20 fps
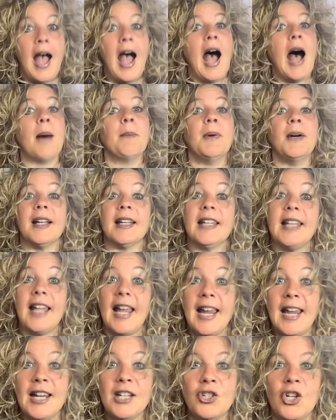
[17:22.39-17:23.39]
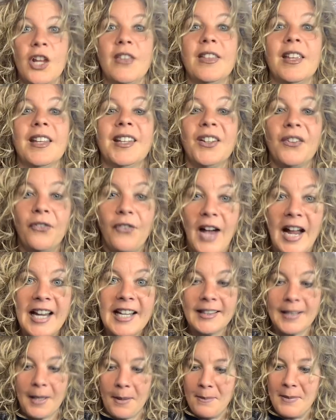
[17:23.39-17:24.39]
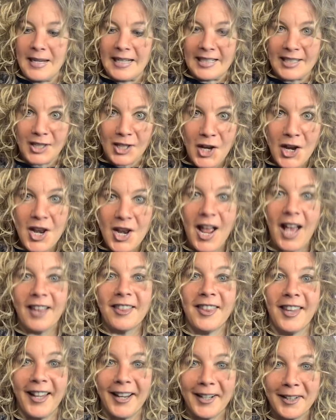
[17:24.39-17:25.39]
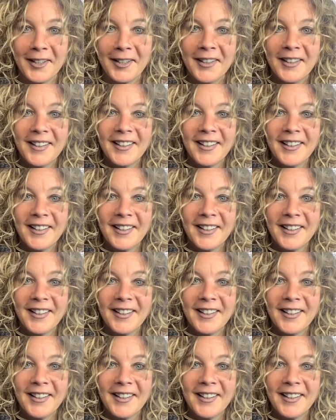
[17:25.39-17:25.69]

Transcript: I'm gonna engage in this fight that means nothing.